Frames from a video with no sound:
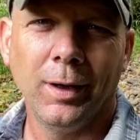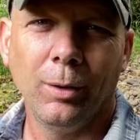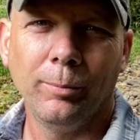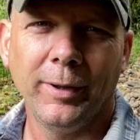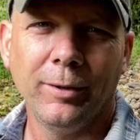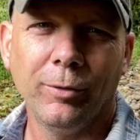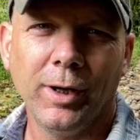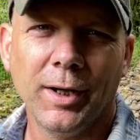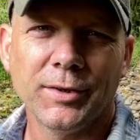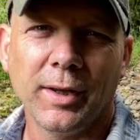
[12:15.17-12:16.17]
Me and
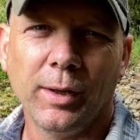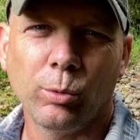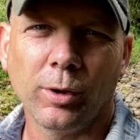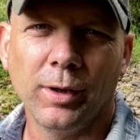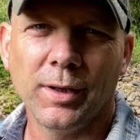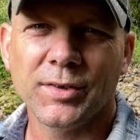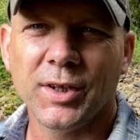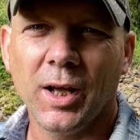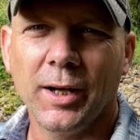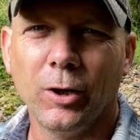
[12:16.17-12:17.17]
Riggs, I think we're gonna
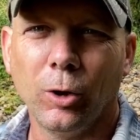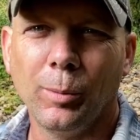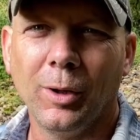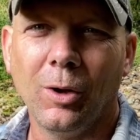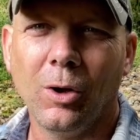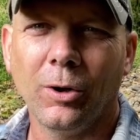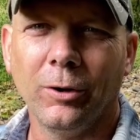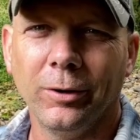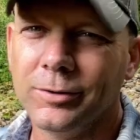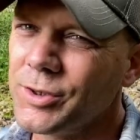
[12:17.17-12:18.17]
stay out here a little bit
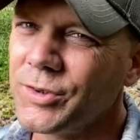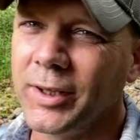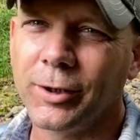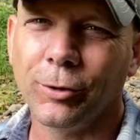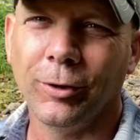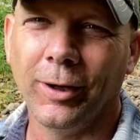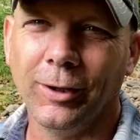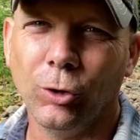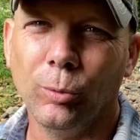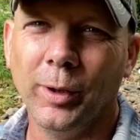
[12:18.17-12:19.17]
longer and just tinker around
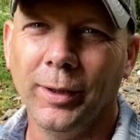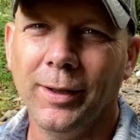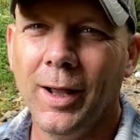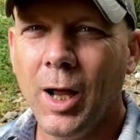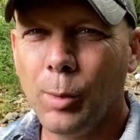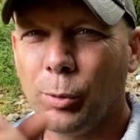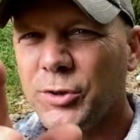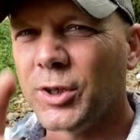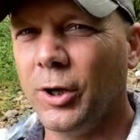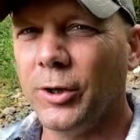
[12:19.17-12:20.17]
a little bit.
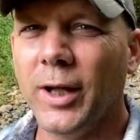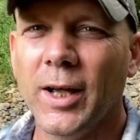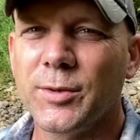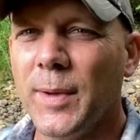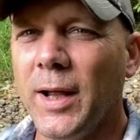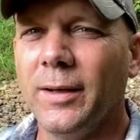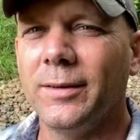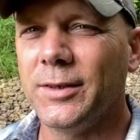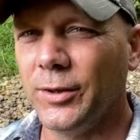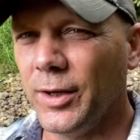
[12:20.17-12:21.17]
Appreciate all you guys,
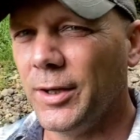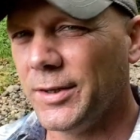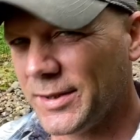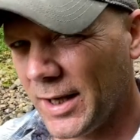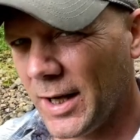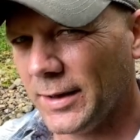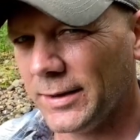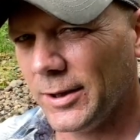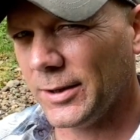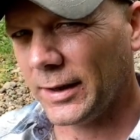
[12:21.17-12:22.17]
man. Till then, you stay out
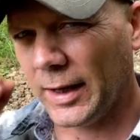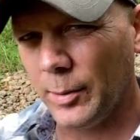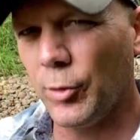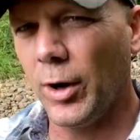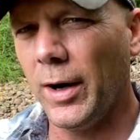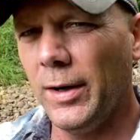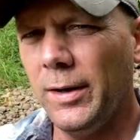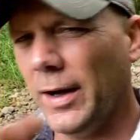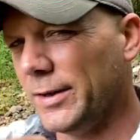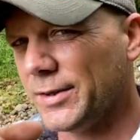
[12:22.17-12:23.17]
there, you keep grinding,
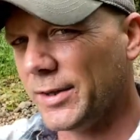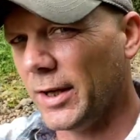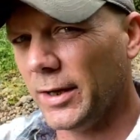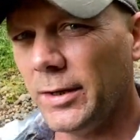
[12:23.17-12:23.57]
and you stay